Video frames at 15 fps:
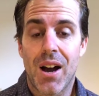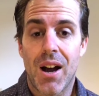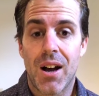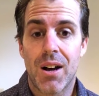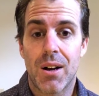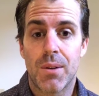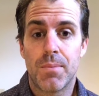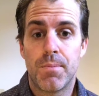
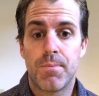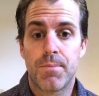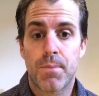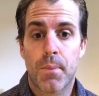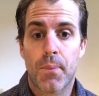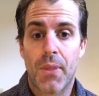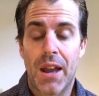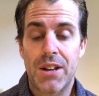
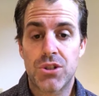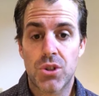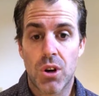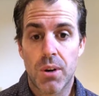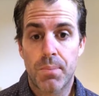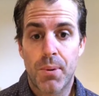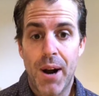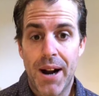I
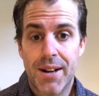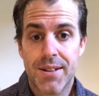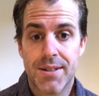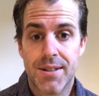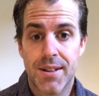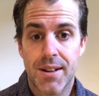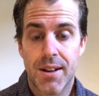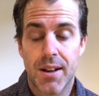started
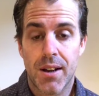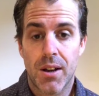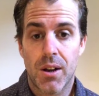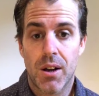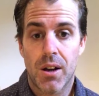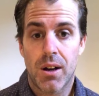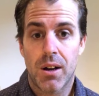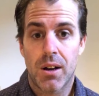practicing
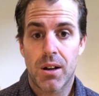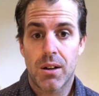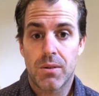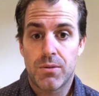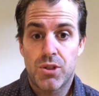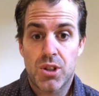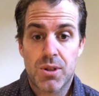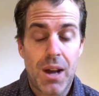
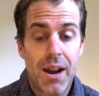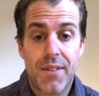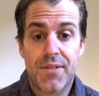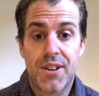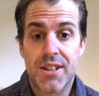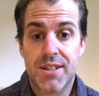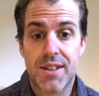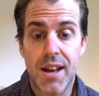just out of
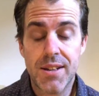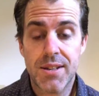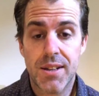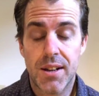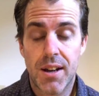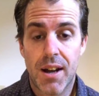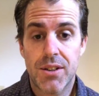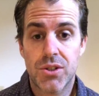
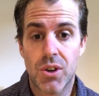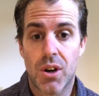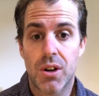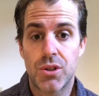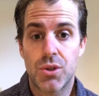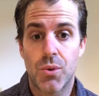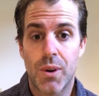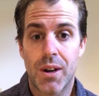necessity. I
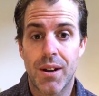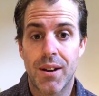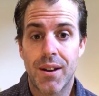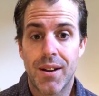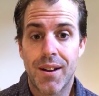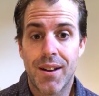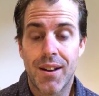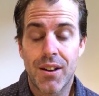started doing
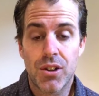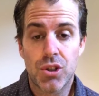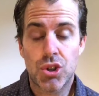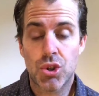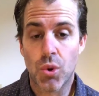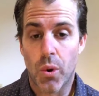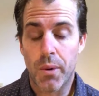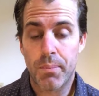
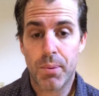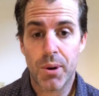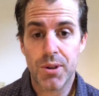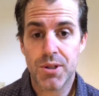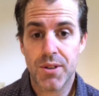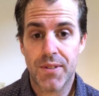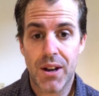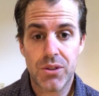short
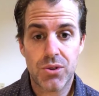bursts of